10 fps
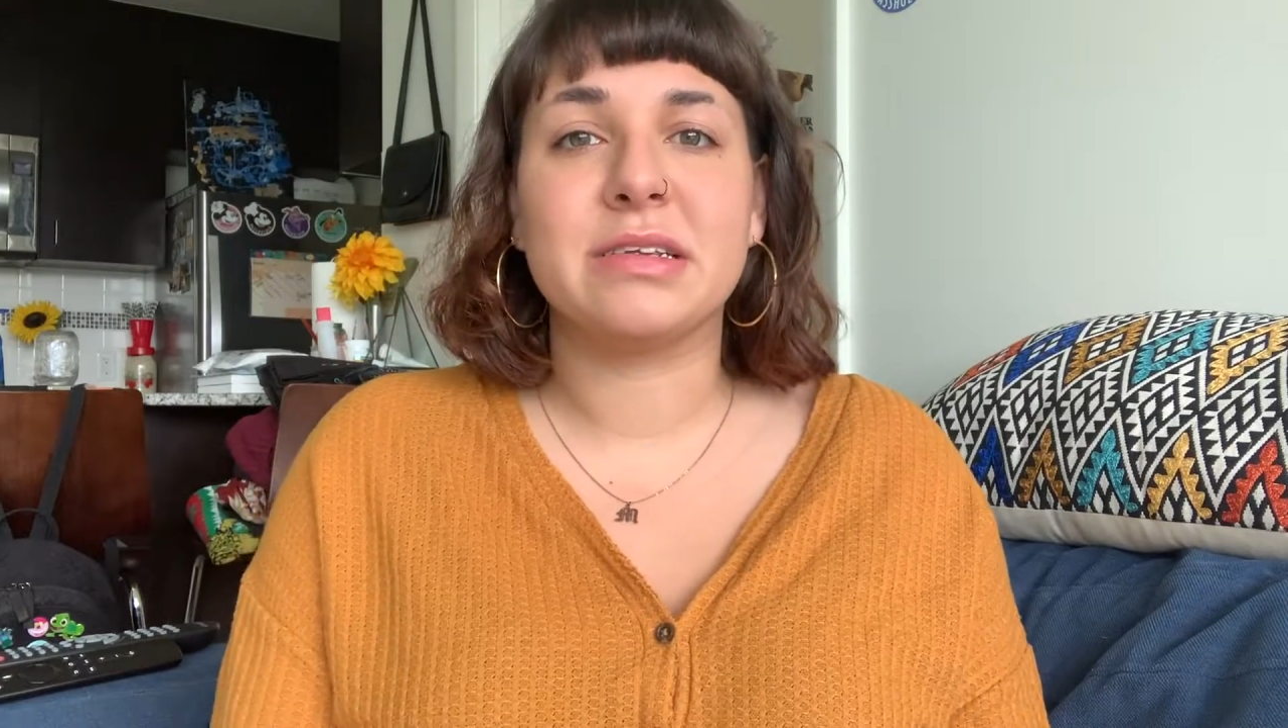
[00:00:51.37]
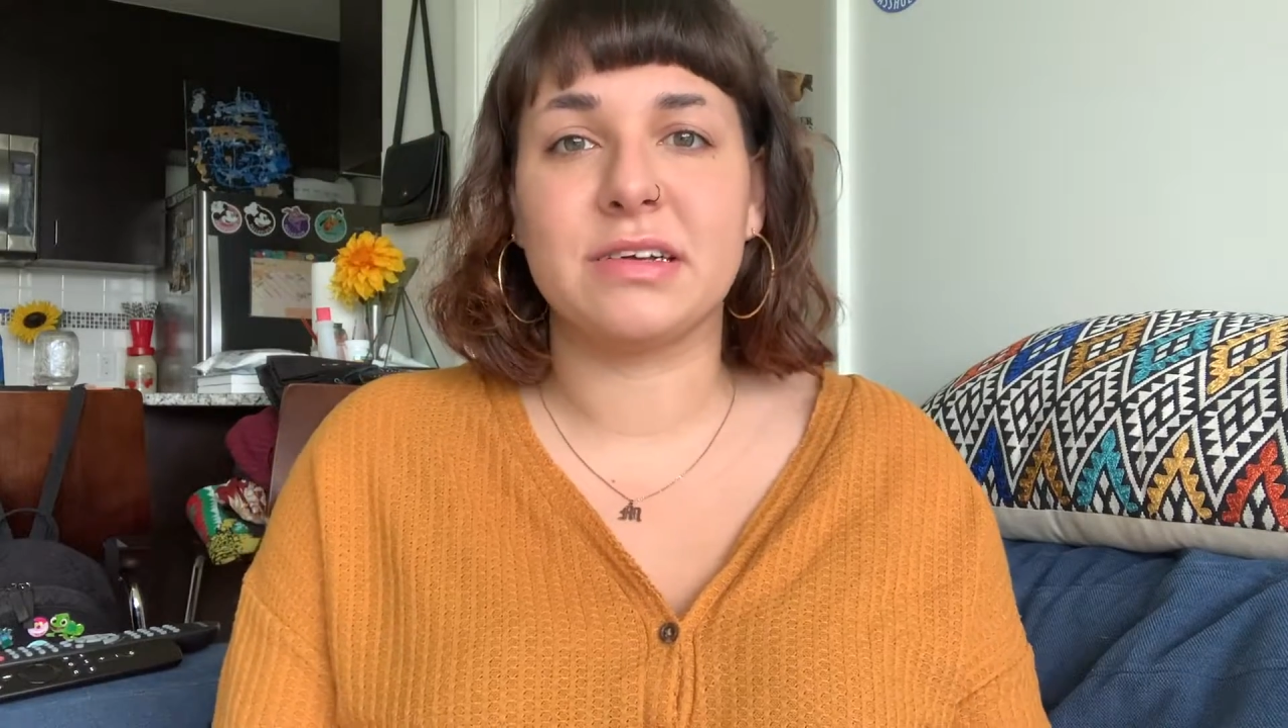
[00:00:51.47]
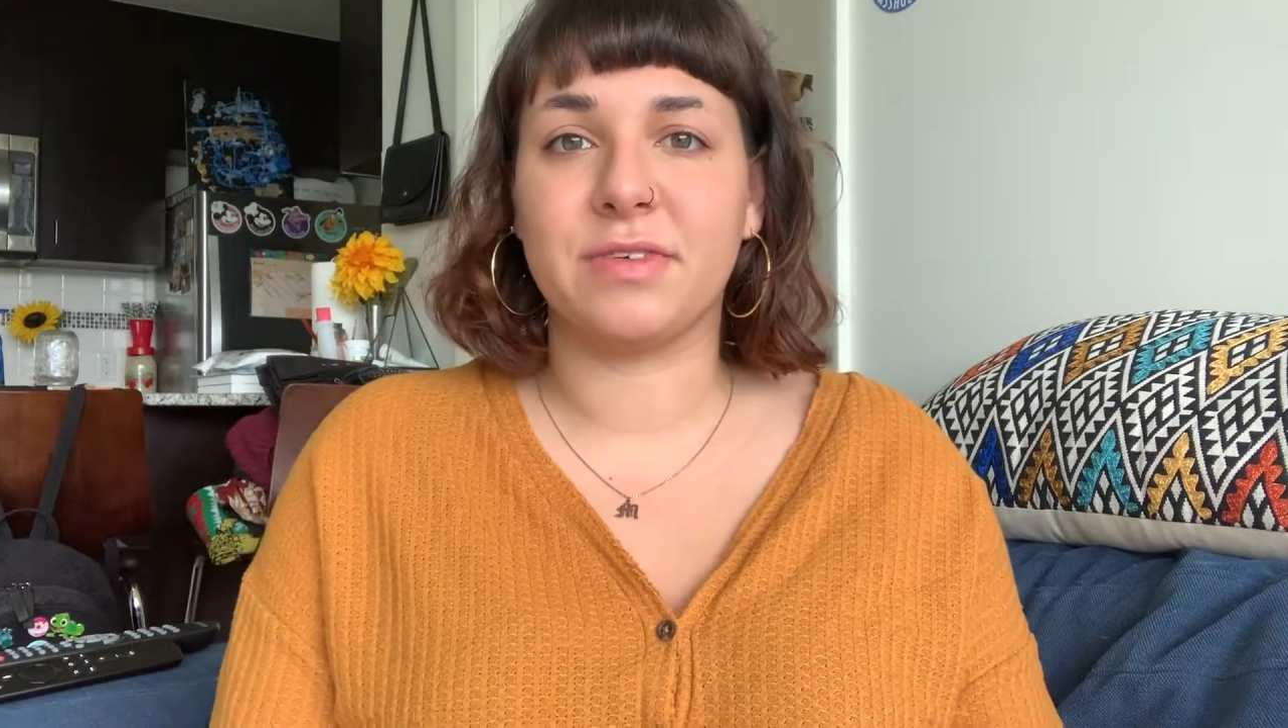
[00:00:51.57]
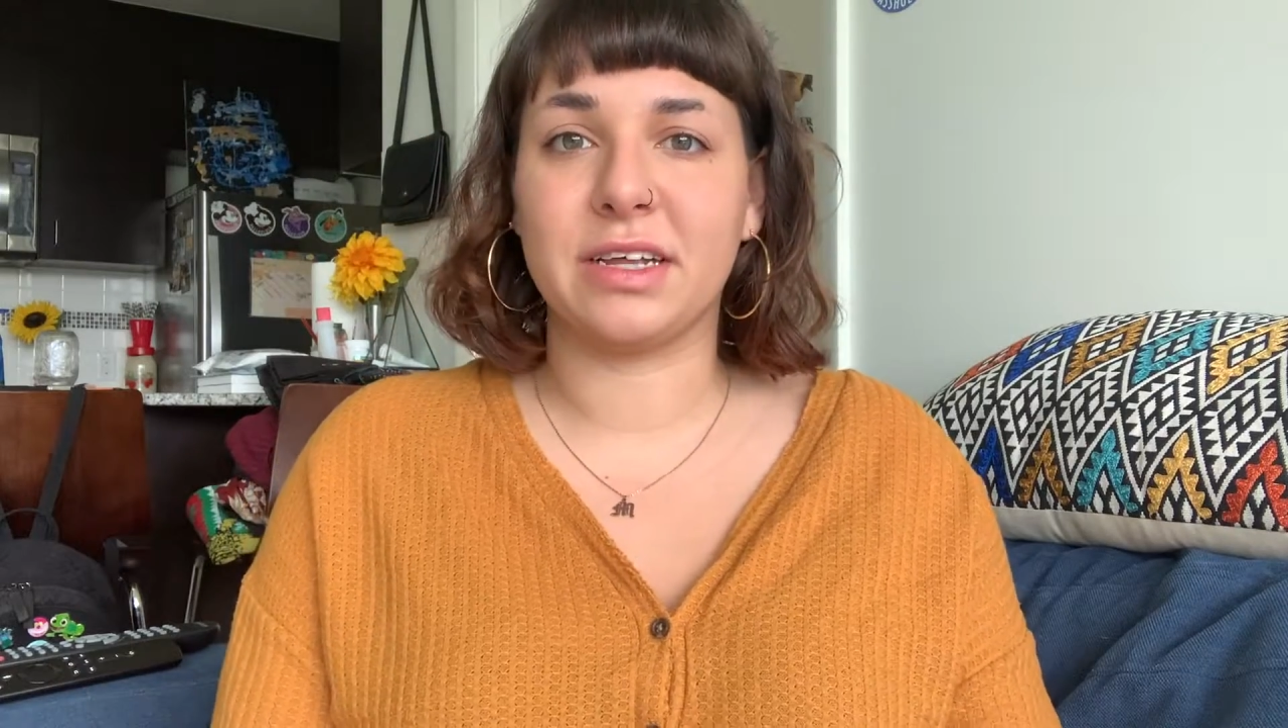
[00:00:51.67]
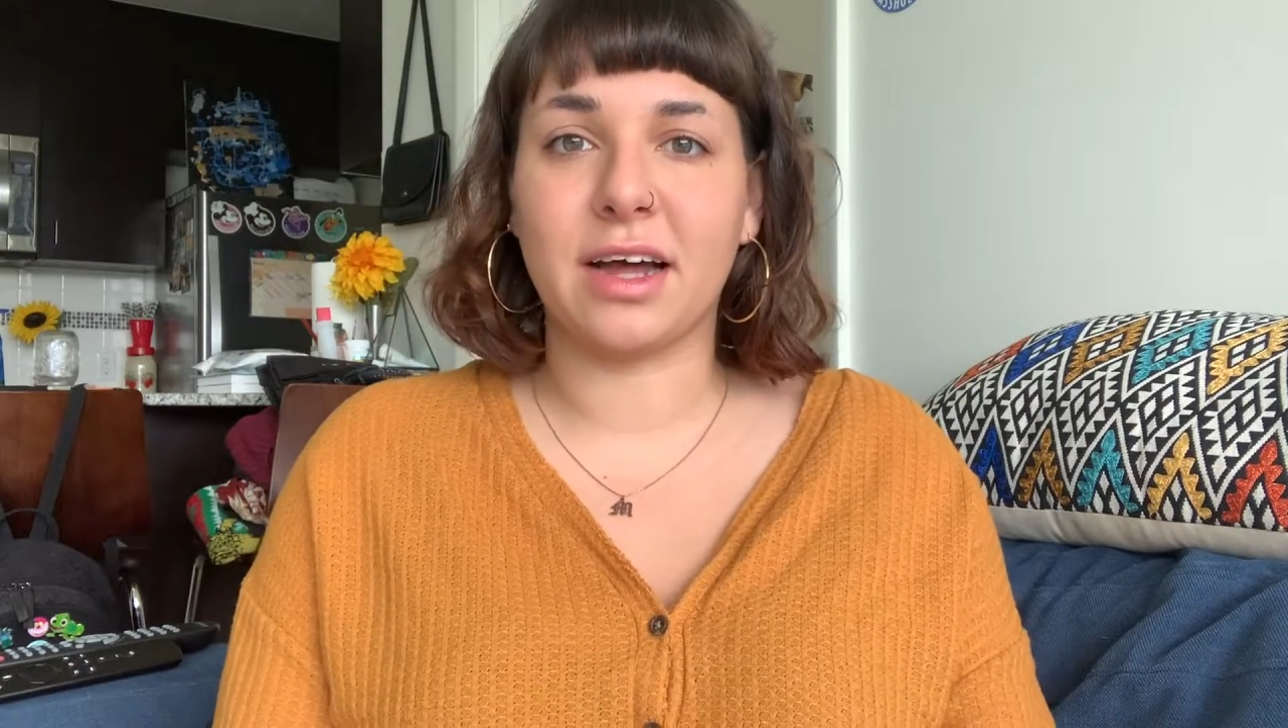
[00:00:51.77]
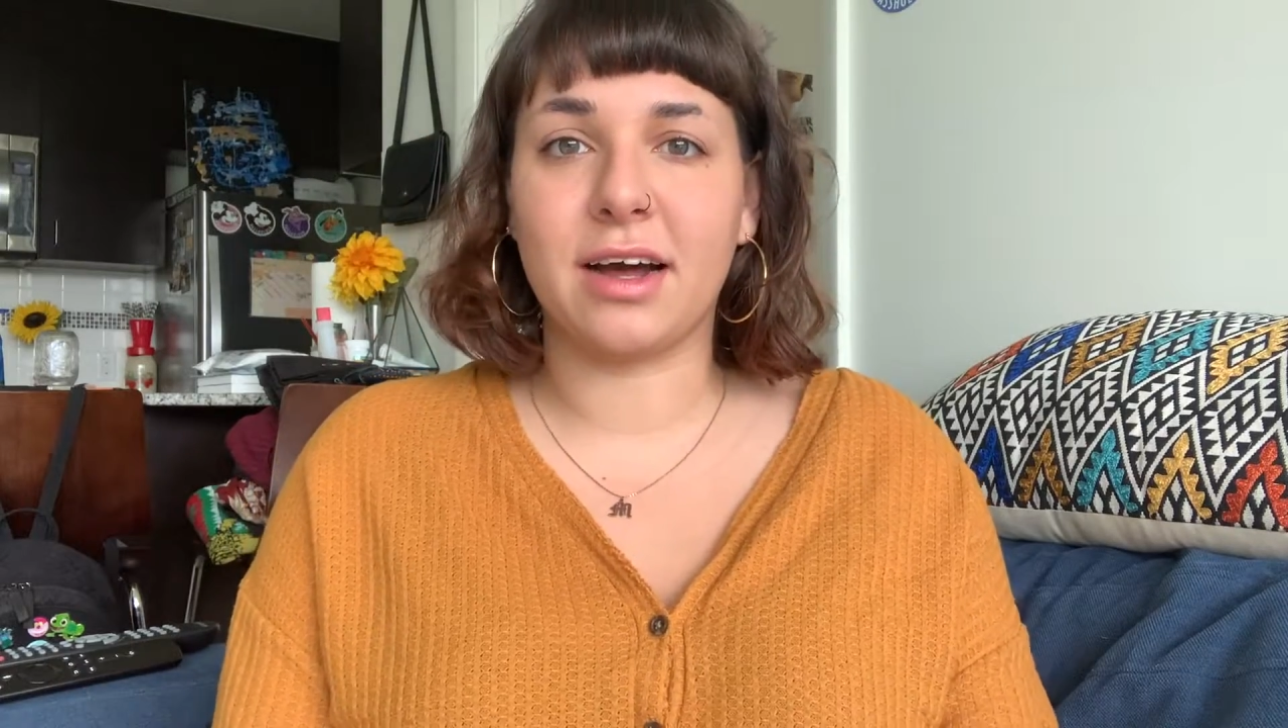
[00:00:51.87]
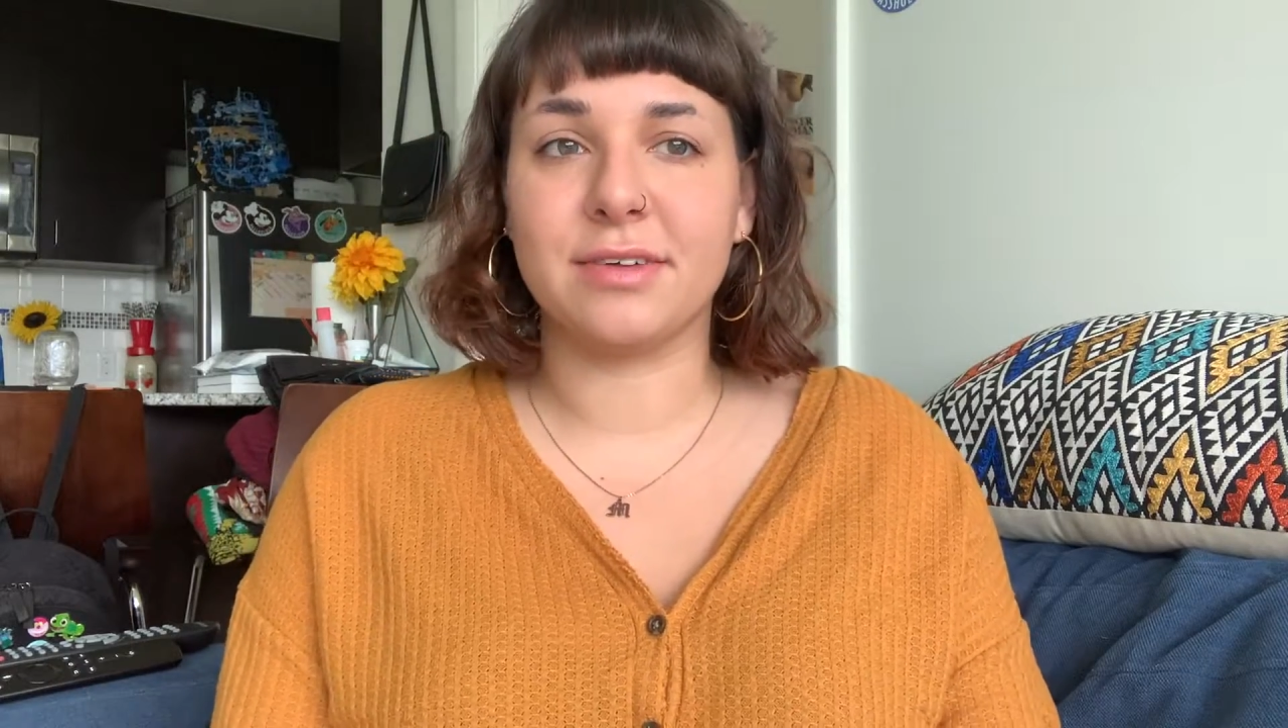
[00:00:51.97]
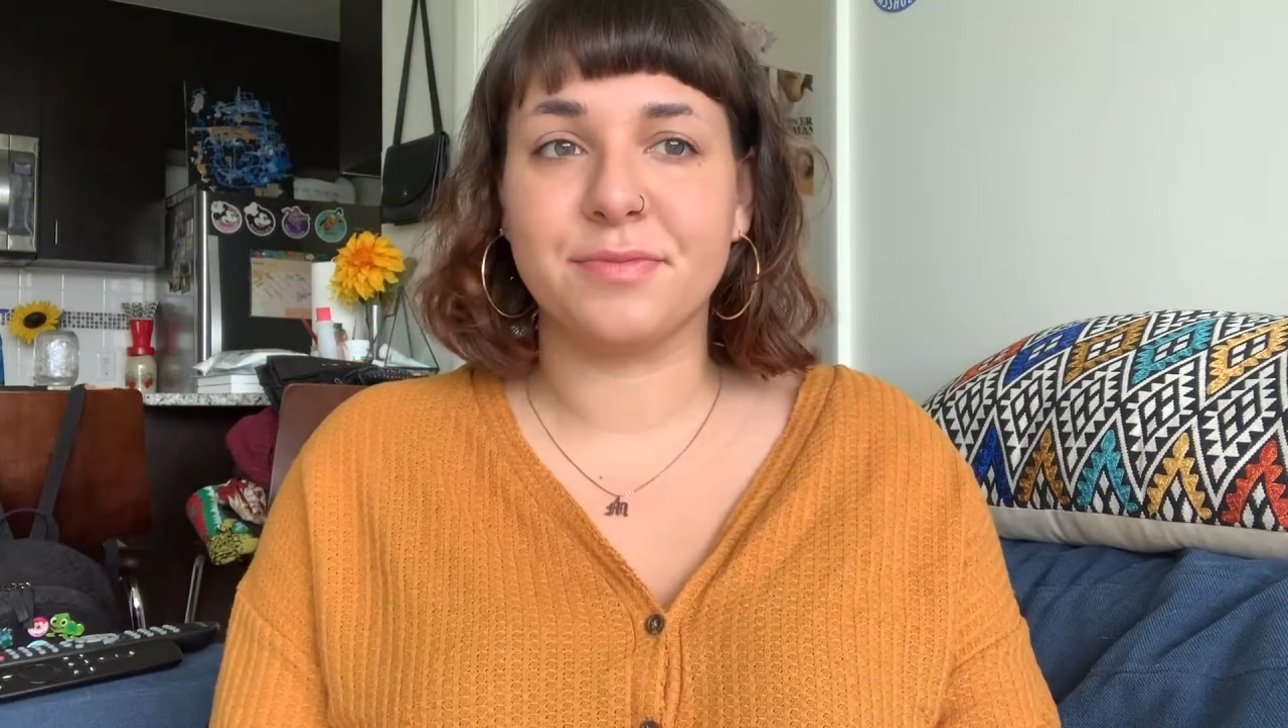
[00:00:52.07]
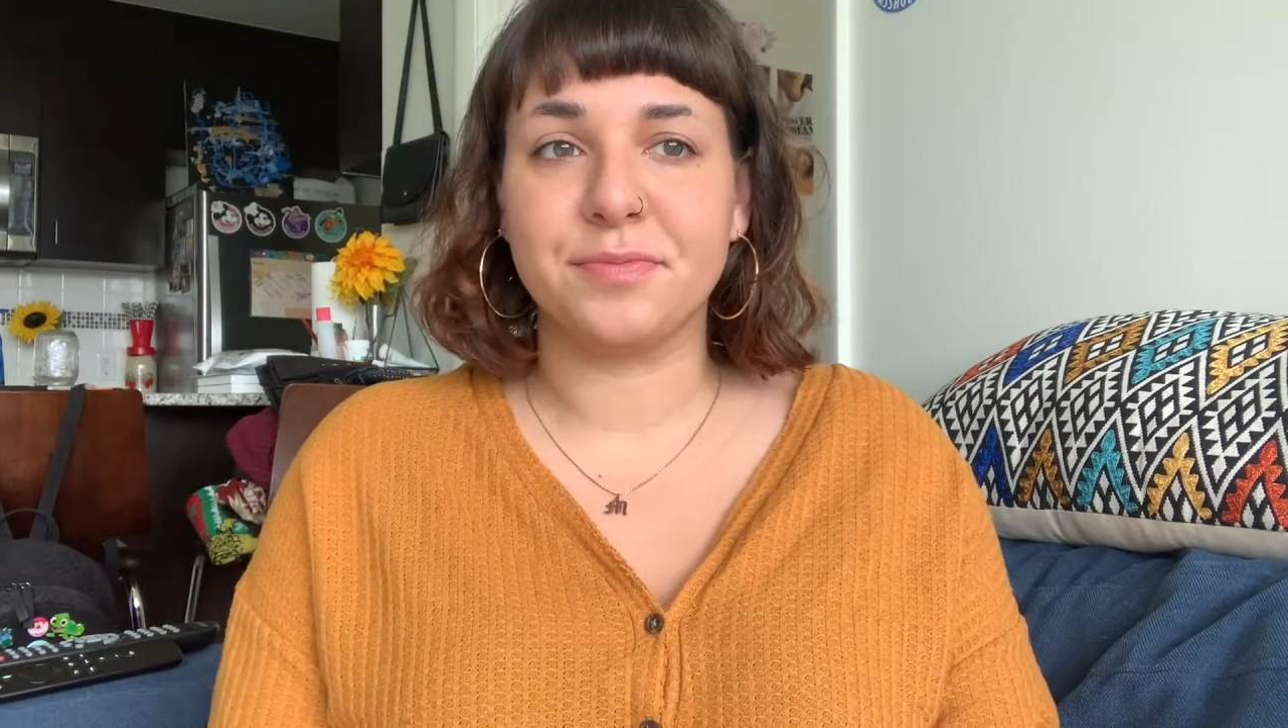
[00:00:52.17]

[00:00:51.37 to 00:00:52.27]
stuff like that.